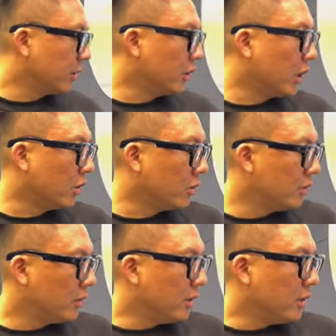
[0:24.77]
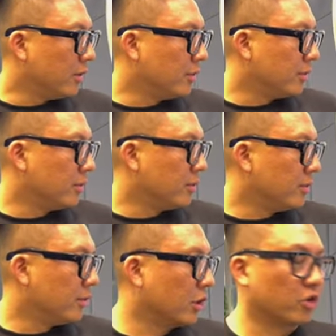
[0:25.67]
you know
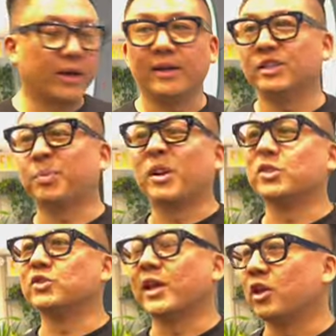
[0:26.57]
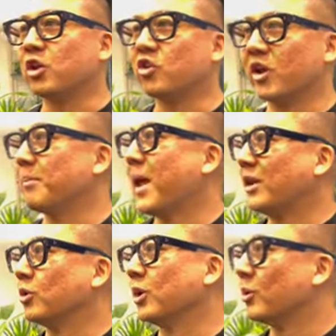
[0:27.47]
the great espressos that you can create
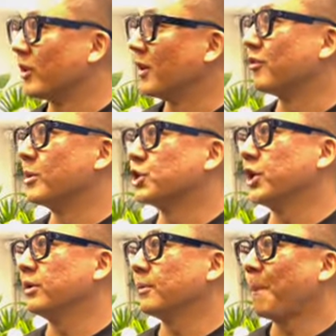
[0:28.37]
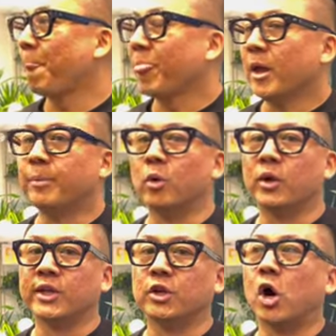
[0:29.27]
manually with a machine, but
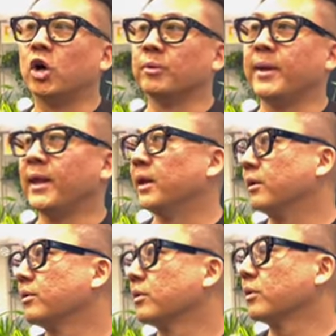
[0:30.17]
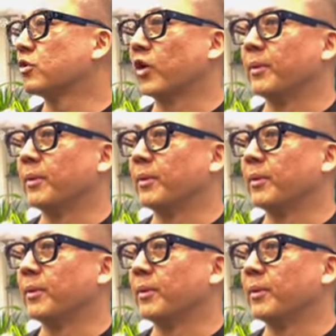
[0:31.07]
wanted to automate it, create